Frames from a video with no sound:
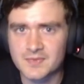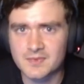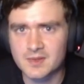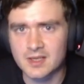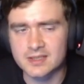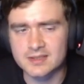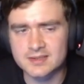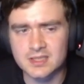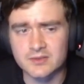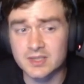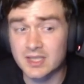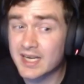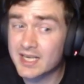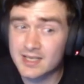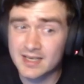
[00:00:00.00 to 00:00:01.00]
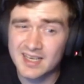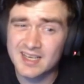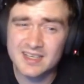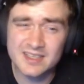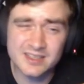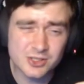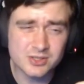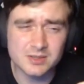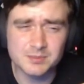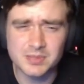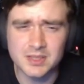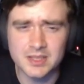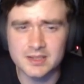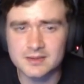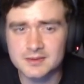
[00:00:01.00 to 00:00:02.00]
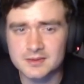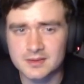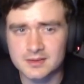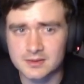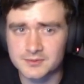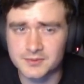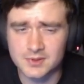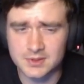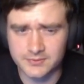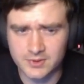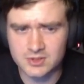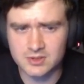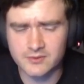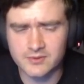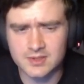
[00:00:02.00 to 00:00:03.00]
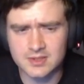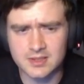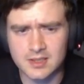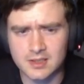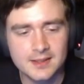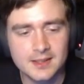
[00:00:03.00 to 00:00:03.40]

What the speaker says: I discovered I initially played it in the first version of the stack,